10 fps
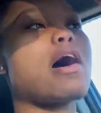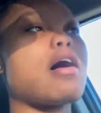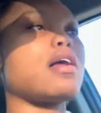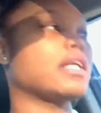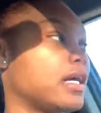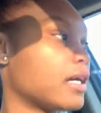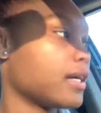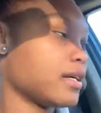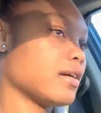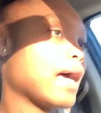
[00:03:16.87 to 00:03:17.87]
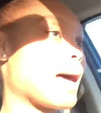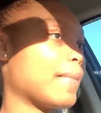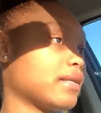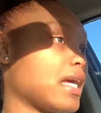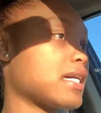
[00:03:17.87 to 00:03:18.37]
holic. How
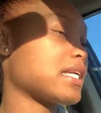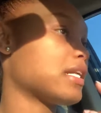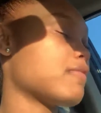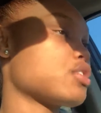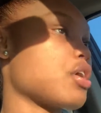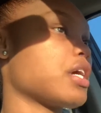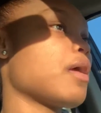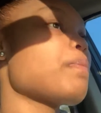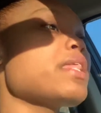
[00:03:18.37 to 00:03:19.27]
about that? Because I love Target.